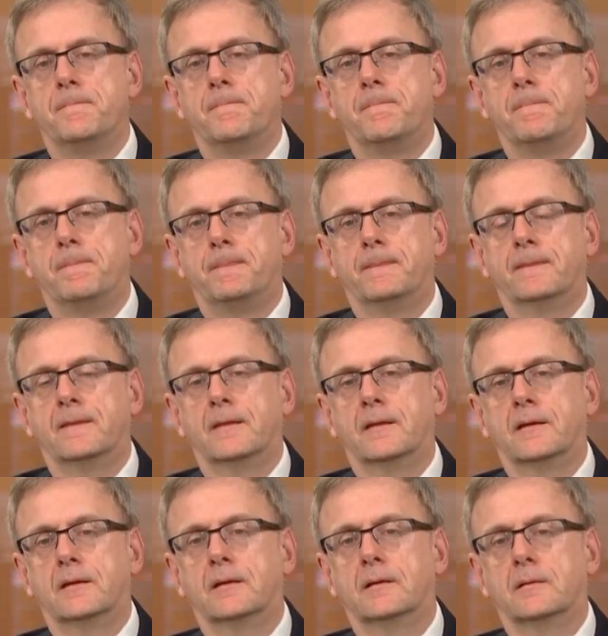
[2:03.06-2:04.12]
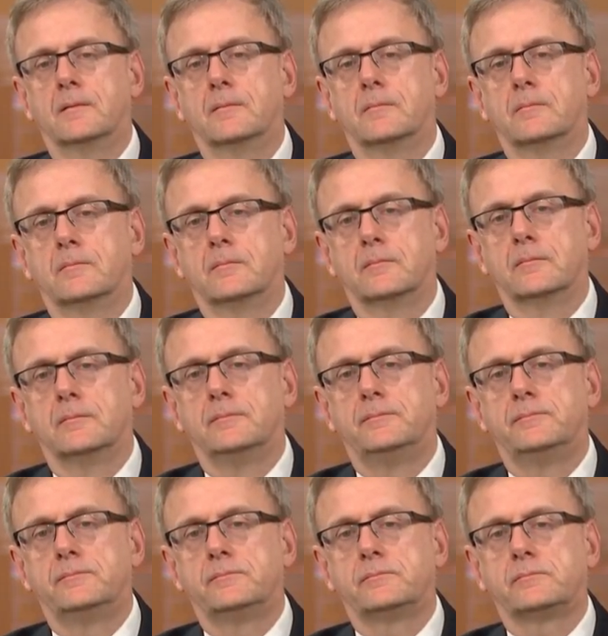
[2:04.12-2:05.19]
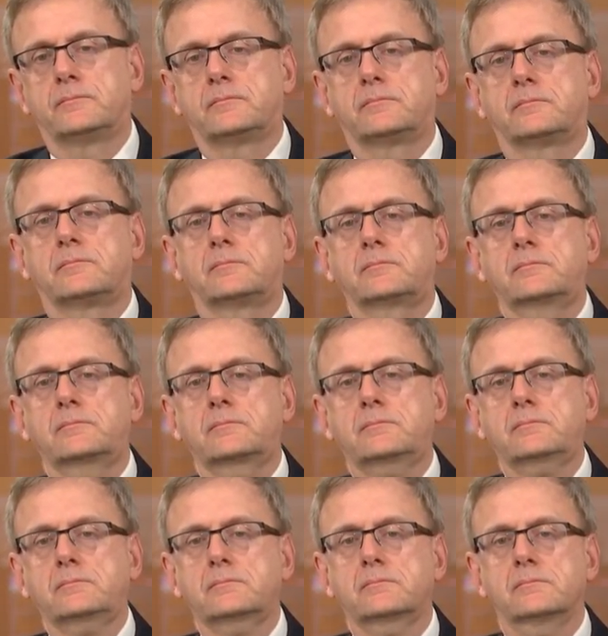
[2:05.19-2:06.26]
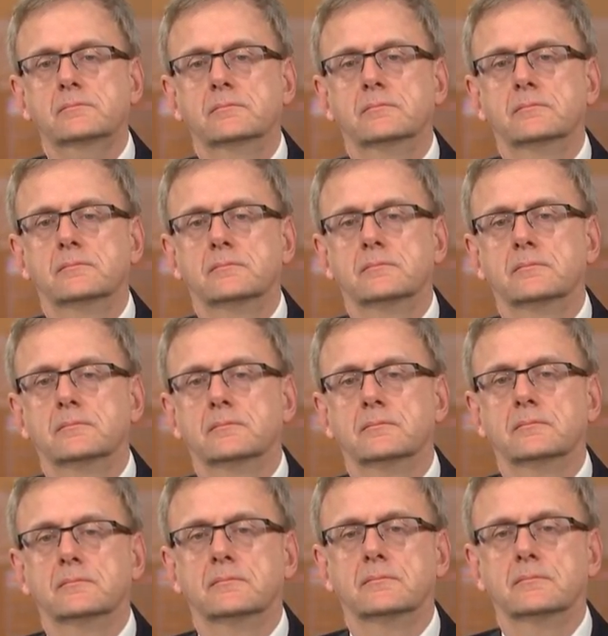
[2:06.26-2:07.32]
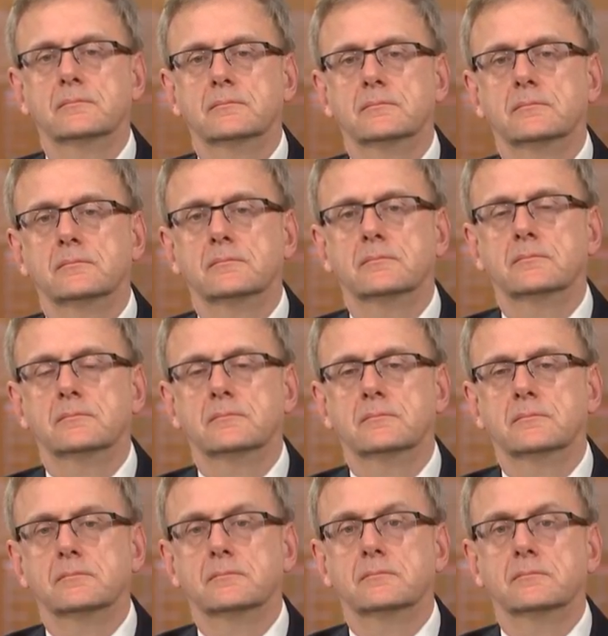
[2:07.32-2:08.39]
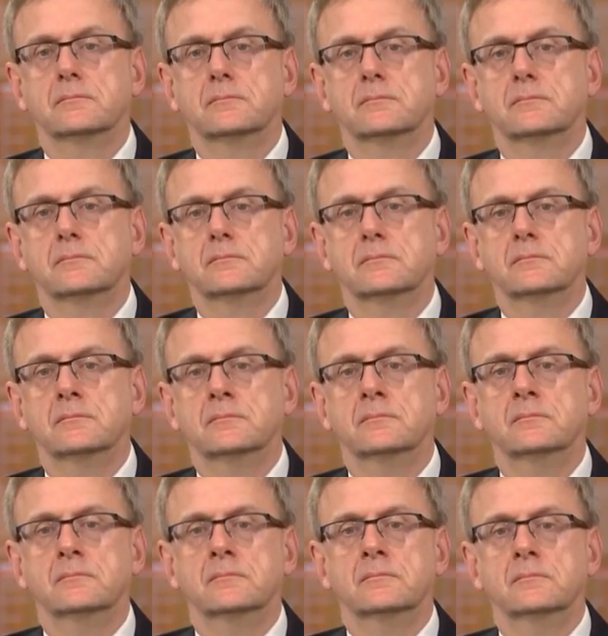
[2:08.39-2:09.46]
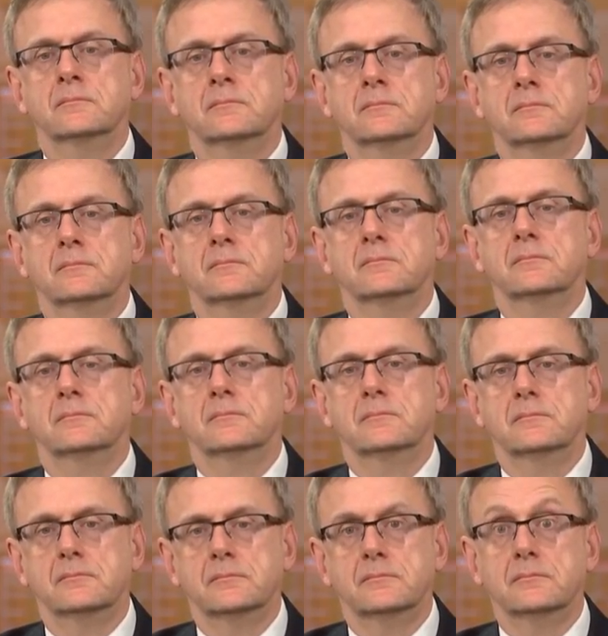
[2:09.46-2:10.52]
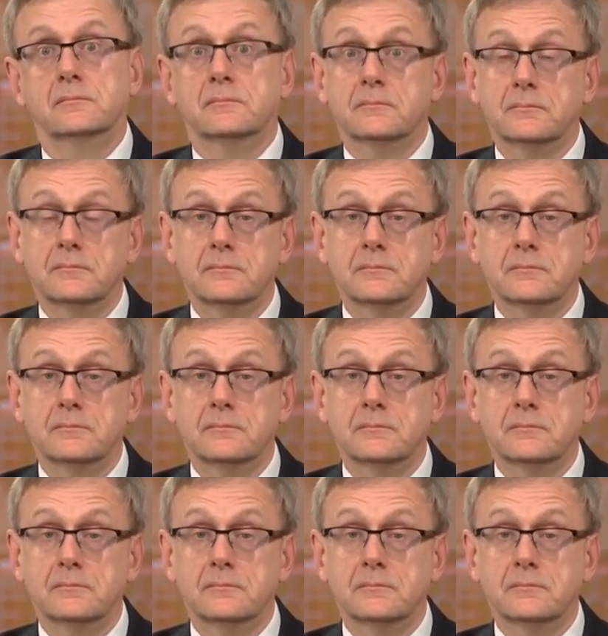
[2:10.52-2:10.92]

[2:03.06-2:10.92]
(not speaking)